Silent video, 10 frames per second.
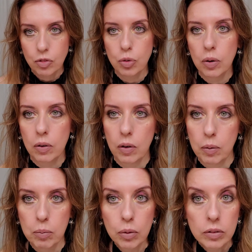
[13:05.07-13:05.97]

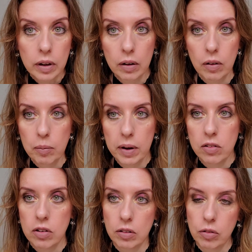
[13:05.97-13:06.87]
duochrome, multichrome
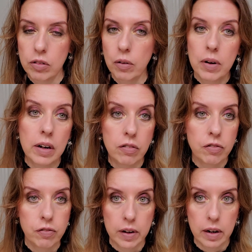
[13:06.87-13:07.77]
eyeshadows. They're really
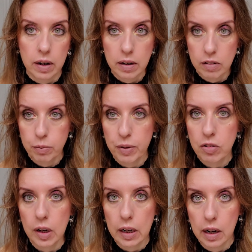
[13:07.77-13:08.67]
fun,
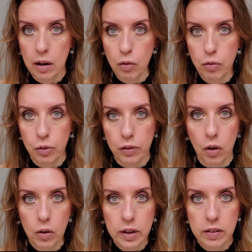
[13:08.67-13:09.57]
especially now for the
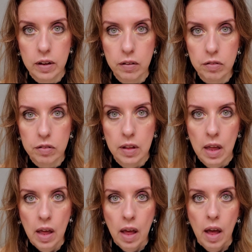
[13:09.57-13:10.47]
holidays.
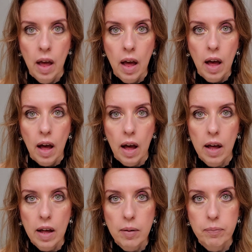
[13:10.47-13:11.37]

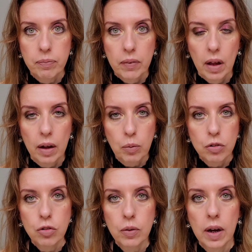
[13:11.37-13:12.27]
I
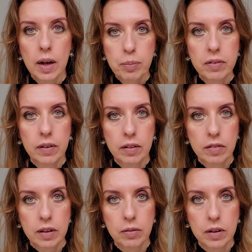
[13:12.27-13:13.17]
wish you a happy
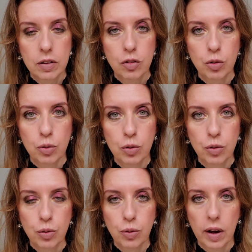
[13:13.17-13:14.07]
Thanksgiving to
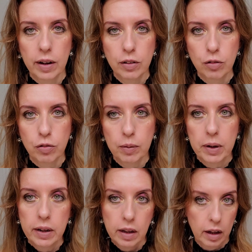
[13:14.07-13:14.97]
you and your
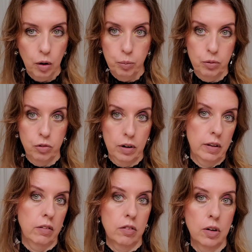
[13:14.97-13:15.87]
family. I hope you try
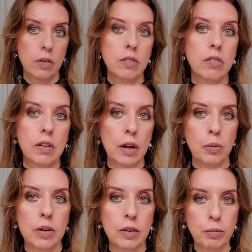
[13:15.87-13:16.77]
these looks. I
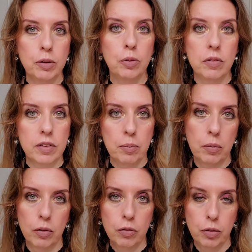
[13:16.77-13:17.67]
will be doing some
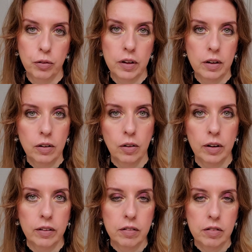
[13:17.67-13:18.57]
more for the
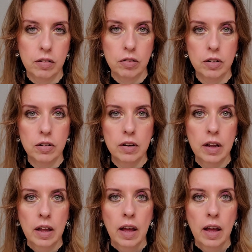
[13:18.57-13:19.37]
holiday season.